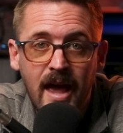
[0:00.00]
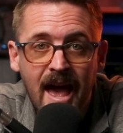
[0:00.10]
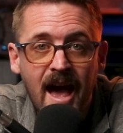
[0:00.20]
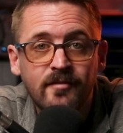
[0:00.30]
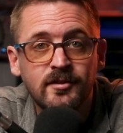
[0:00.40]

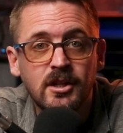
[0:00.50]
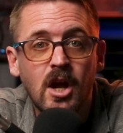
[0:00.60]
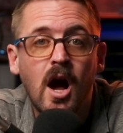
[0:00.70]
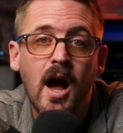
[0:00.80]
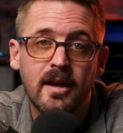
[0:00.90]
have
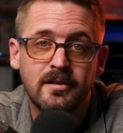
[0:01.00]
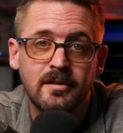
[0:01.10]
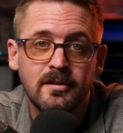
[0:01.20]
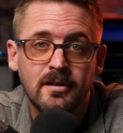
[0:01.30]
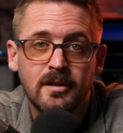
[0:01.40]

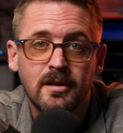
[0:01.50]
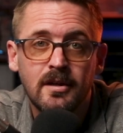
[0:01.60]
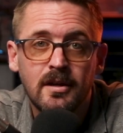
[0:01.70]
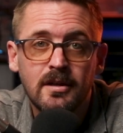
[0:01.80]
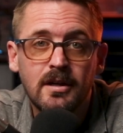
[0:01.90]
not
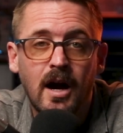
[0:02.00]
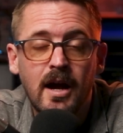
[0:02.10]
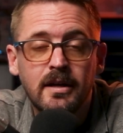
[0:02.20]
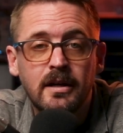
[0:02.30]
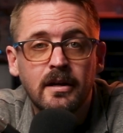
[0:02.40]

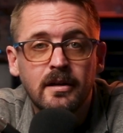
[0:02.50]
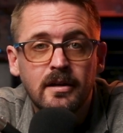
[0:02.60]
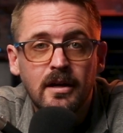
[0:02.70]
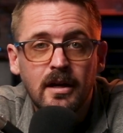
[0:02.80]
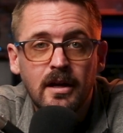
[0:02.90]
gotten
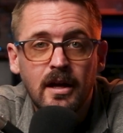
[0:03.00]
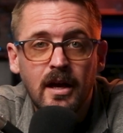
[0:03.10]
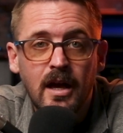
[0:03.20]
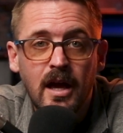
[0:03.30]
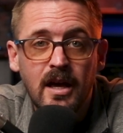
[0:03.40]

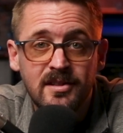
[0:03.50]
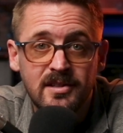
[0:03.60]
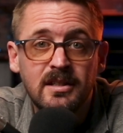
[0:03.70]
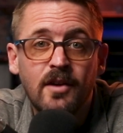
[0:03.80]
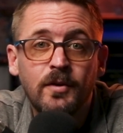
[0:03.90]
a
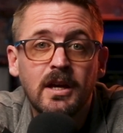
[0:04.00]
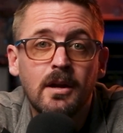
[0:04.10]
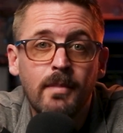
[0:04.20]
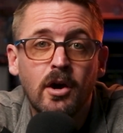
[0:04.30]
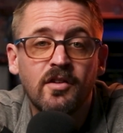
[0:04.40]
significant
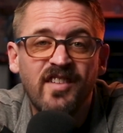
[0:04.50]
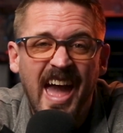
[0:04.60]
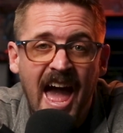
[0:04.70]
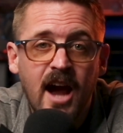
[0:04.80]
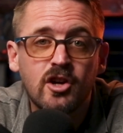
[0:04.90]
amount of
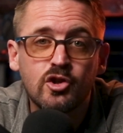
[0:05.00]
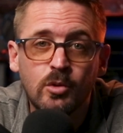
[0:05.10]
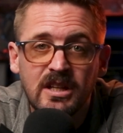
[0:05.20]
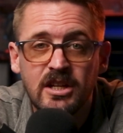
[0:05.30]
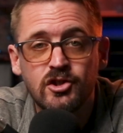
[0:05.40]

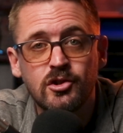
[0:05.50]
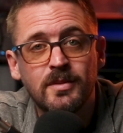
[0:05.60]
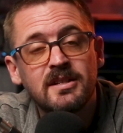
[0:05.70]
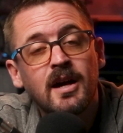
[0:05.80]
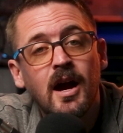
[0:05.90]
actual
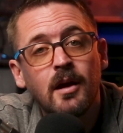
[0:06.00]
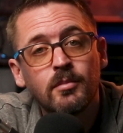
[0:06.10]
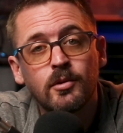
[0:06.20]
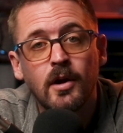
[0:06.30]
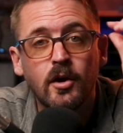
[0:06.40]
instrument time
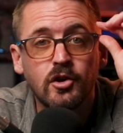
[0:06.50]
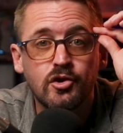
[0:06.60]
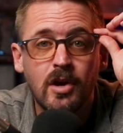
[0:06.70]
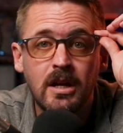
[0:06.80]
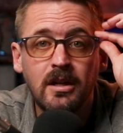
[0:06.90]
throughout your
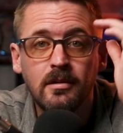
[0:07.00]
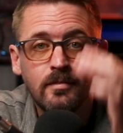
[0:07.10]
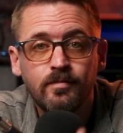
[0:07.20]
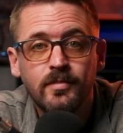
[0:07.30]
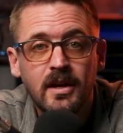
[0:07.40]
training.
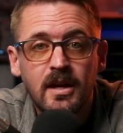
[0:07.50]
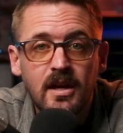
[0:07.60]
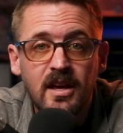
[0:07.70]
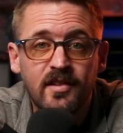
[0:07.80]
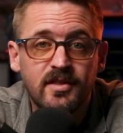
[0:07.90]

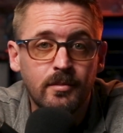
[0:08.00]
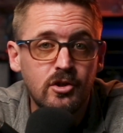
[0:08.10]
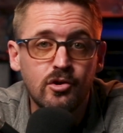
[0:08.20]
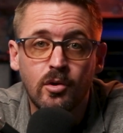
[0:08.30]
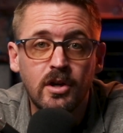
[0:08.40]
If the
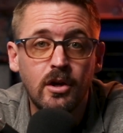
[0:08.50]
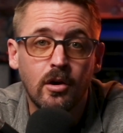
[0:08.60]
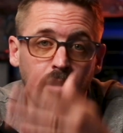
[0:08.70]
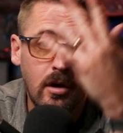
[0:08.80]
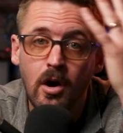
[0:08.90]
majority
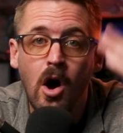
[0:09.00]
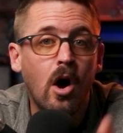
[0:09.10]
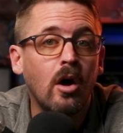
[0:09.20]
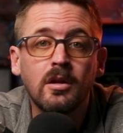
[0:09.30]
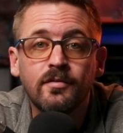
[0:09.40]
or
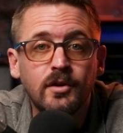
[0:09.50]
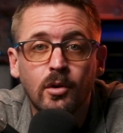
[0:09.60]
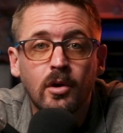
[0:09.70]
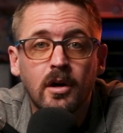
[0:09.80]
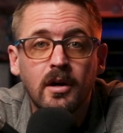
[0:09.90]
all of
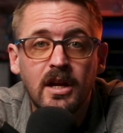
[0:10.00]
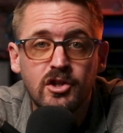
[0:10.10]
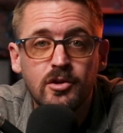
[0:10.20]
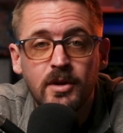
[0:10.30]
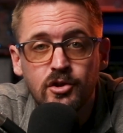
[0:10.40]
your
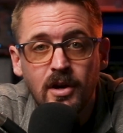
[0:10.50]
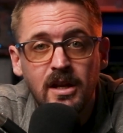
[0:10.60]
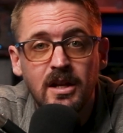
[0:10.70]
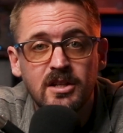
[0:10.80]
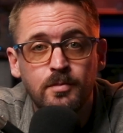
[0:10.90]
instrument
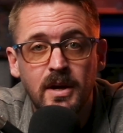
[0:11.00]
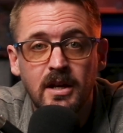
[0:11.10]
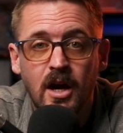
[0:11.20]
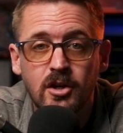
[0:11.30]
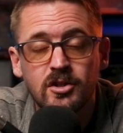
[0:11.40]
training has
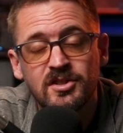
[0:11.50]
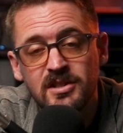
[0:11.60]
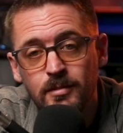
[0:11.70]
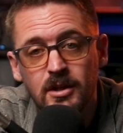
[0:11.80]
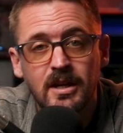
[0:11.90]
been under
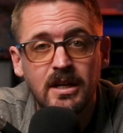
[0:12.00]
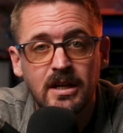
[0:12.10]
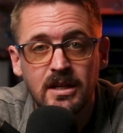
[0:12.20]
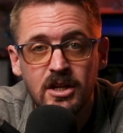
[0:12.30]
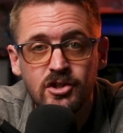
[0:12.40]
simulated
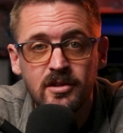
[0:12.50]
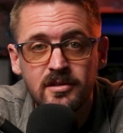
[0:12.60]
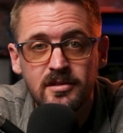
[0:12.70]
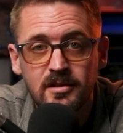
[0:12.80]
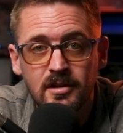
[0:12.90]

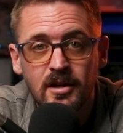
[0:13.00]
conditions,